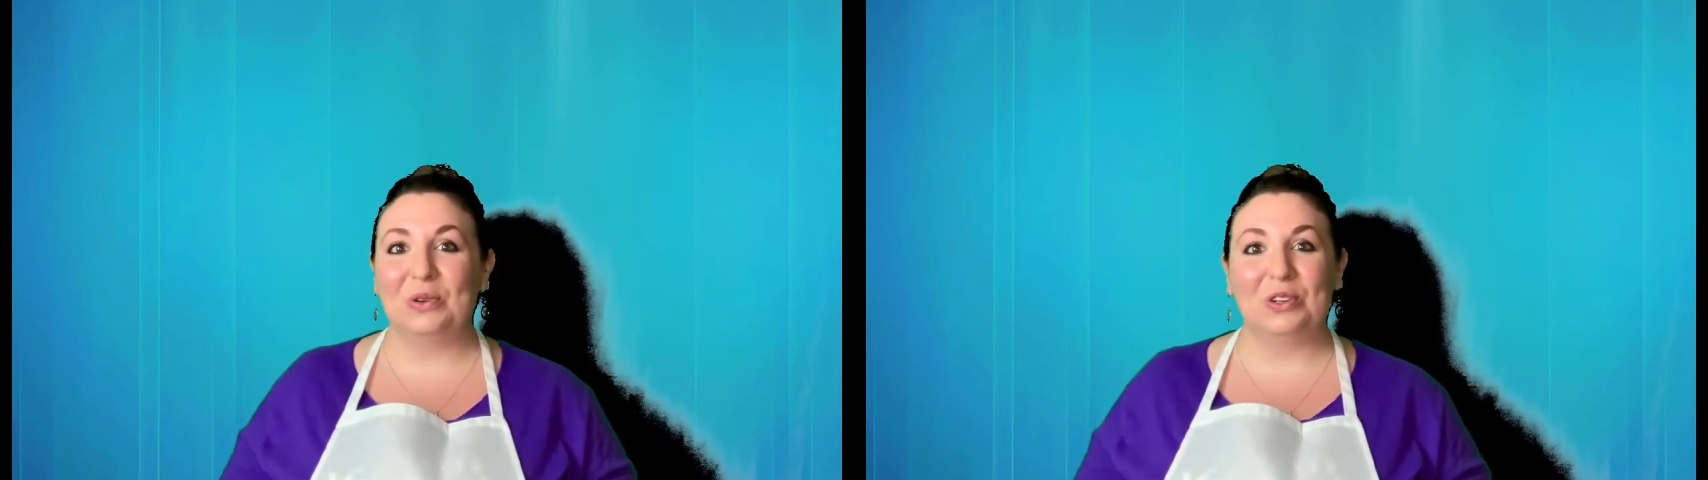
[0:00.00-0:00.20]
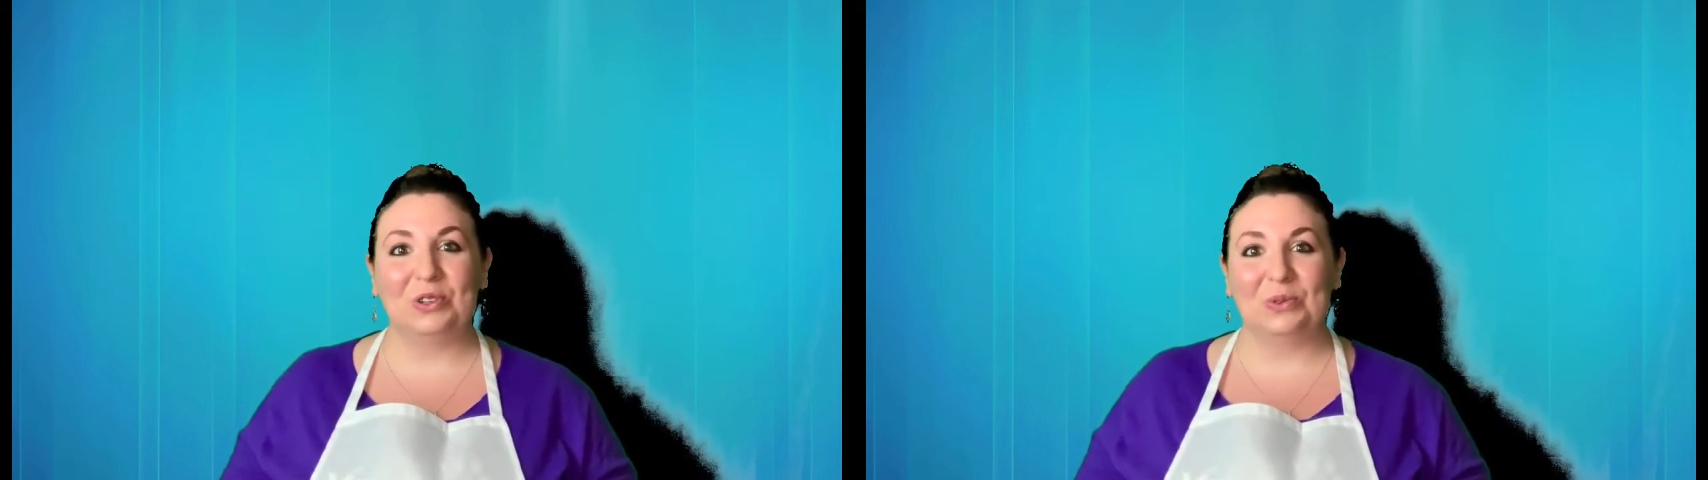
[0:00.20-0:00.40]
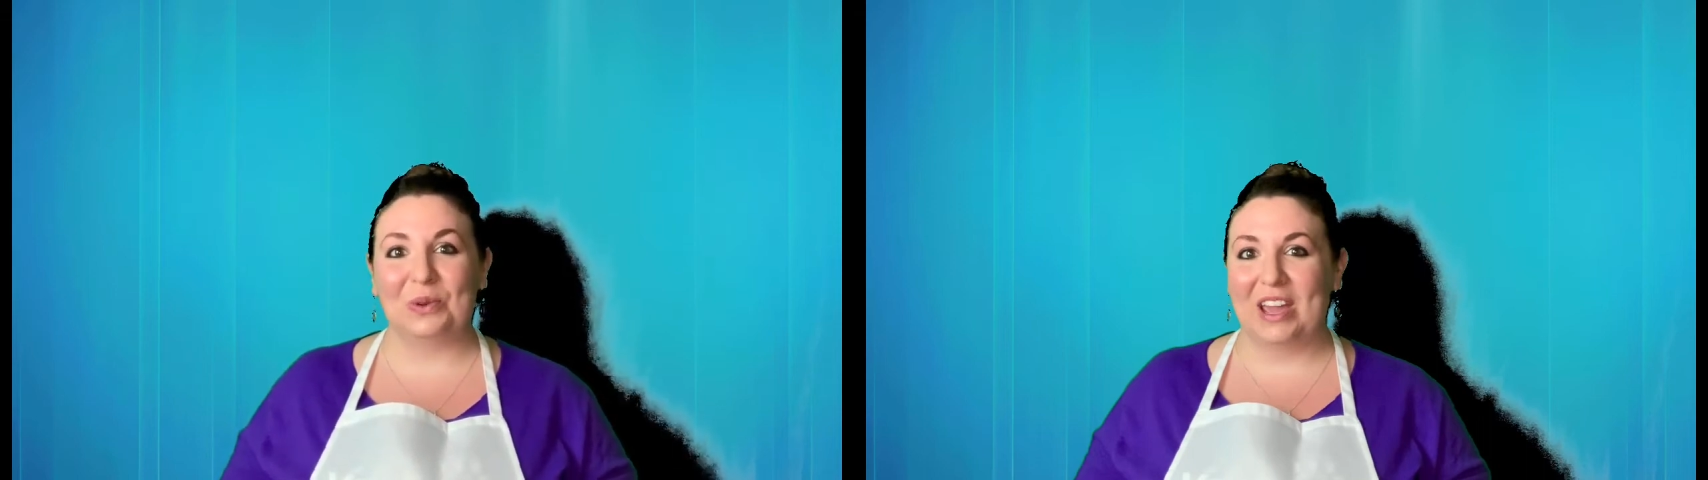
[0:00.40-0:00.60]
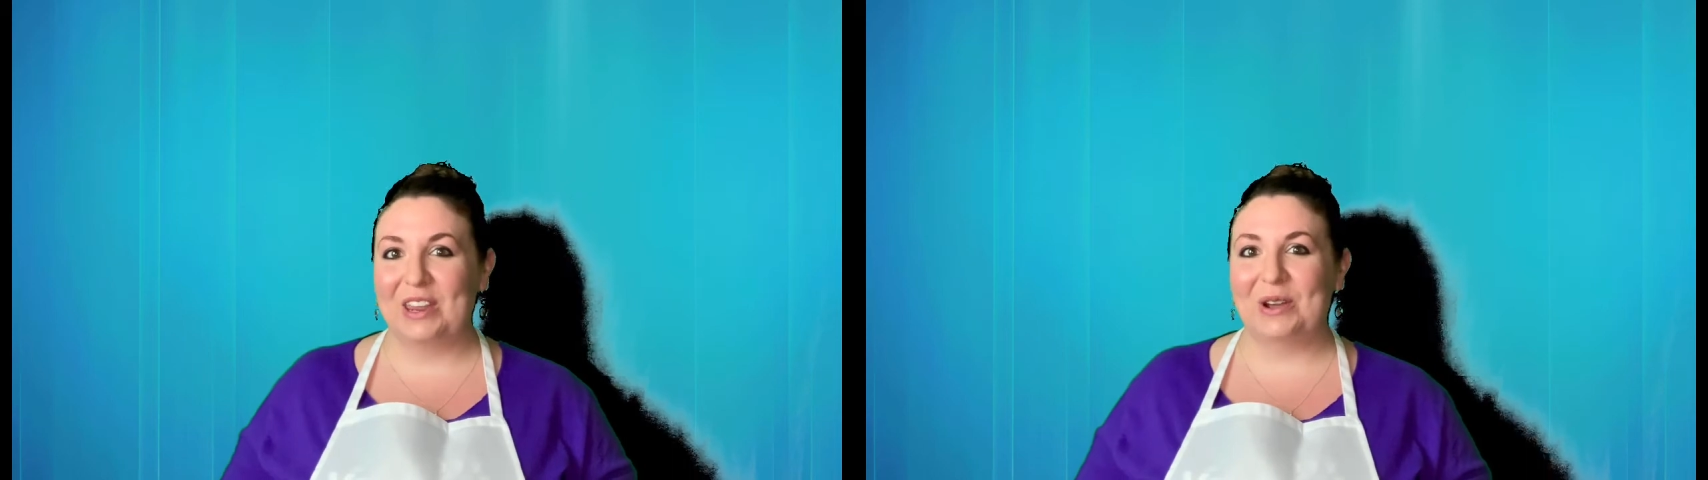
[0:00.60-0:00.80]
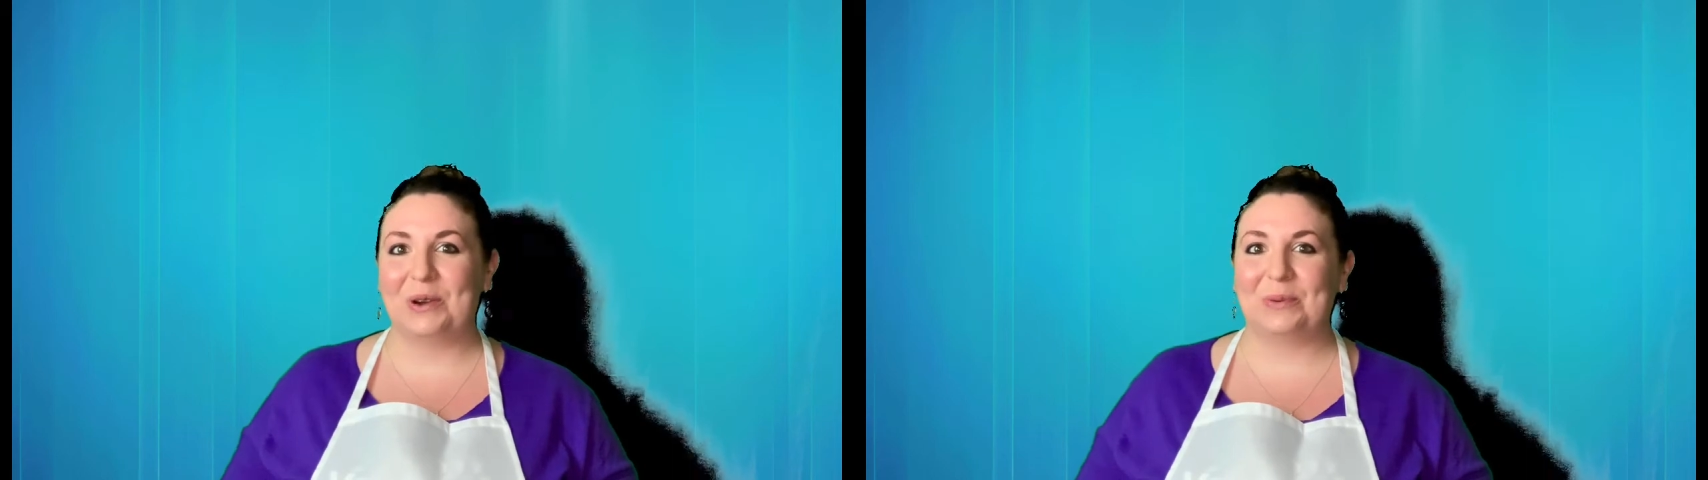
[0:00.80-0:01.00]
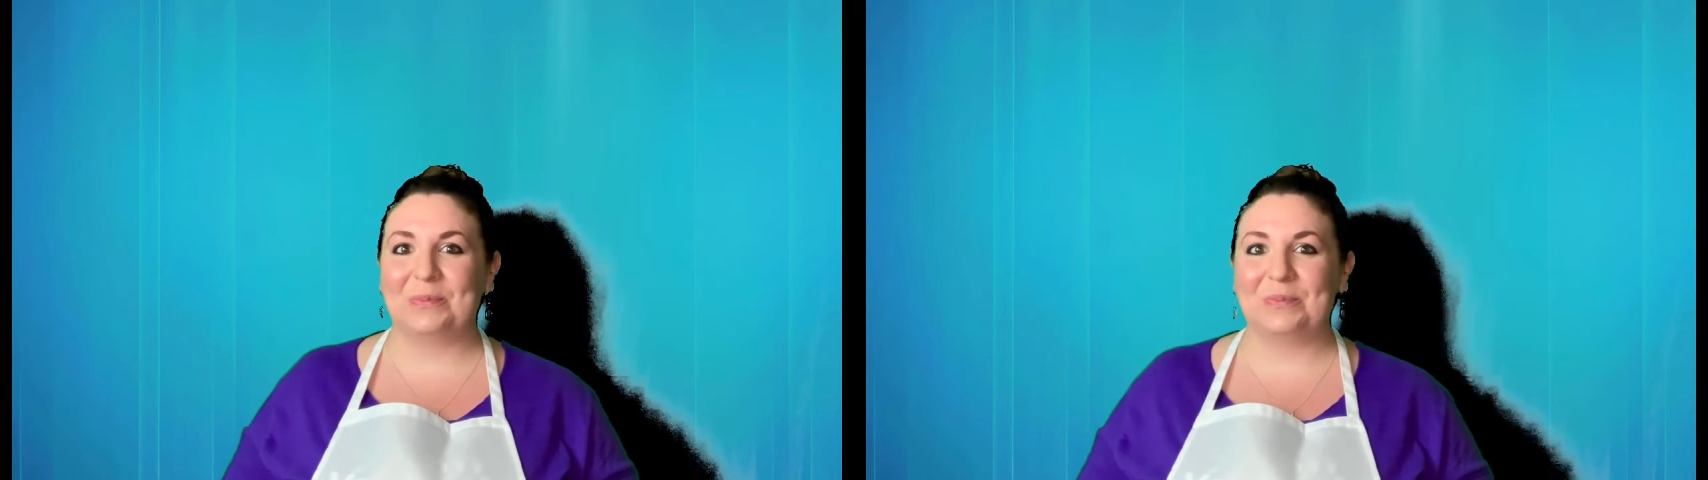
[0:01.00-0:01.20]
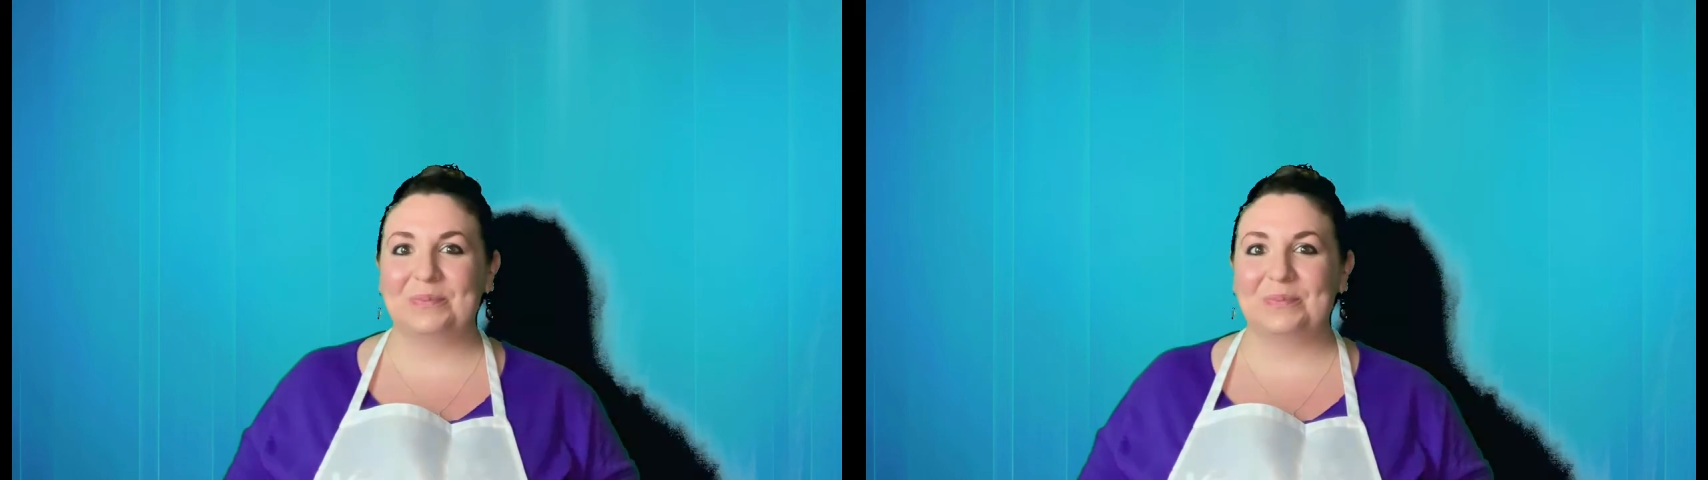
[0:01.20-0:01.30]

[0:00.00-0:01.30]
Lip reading: you can do right at home.